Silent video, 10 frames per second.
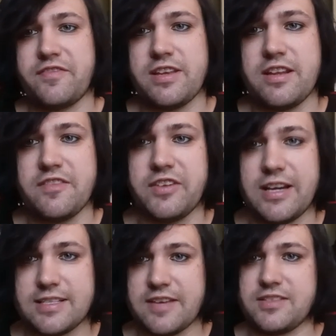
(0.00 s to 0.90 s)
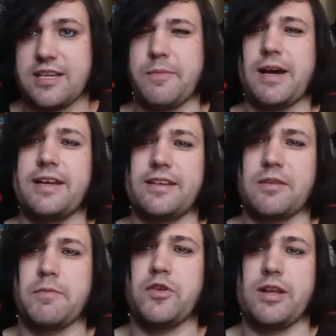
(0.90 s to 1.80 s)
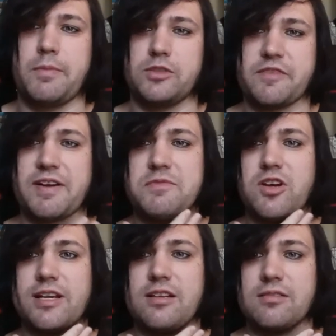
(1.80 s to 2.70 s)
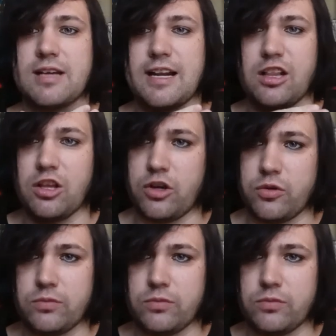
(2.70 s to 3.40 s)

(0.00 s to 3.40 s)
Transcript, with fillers: any of you guys have seen my community post. If I'm talking kind of low,